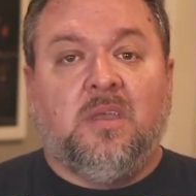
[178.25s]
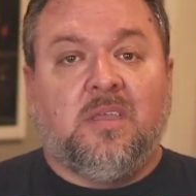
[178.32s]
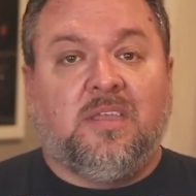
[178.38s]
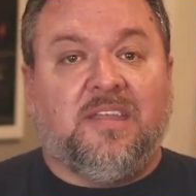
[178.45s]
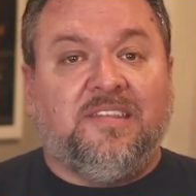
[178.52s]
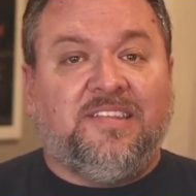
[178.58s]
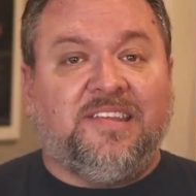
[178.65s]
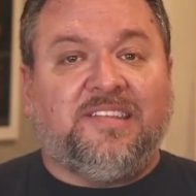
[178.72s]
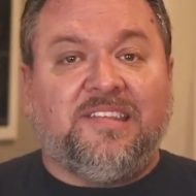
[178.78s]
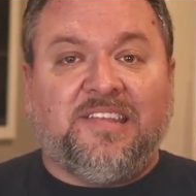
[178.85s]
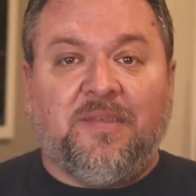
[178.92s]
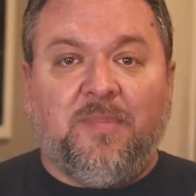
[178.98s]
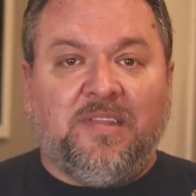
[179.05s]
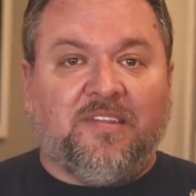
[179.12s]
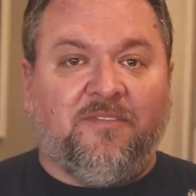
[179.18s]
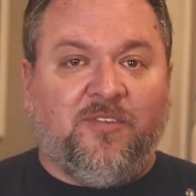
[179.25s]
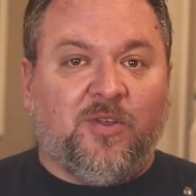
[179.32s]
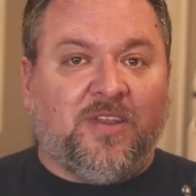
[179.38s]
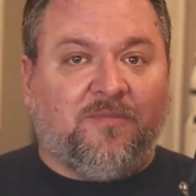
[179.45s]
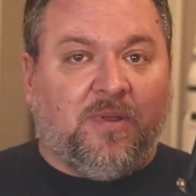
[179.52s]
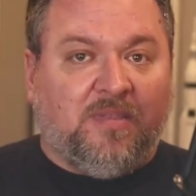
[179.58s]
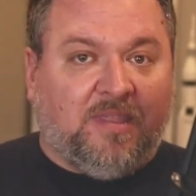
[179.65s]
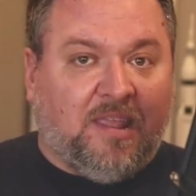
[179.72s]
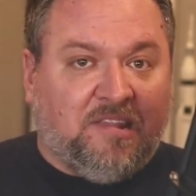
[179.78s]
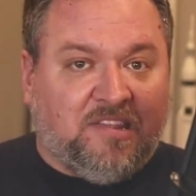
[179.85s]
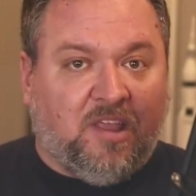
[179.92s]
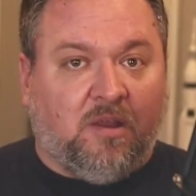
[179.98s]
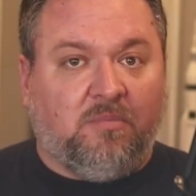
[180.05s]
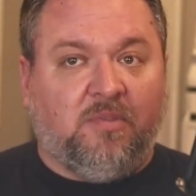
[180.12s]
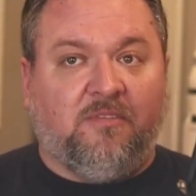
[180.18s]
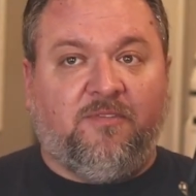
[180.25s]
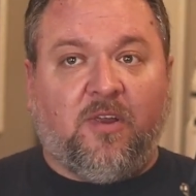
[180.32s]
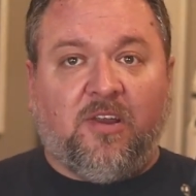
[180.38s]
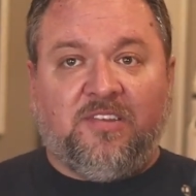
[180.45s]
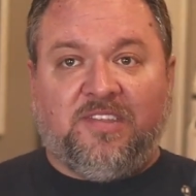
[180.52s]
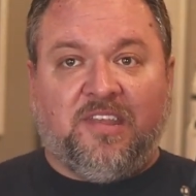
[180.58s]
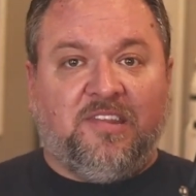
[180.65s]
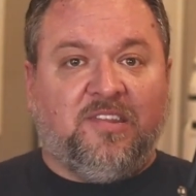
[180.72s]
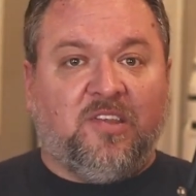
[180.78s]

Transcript: Consistency means a few different things here. The first is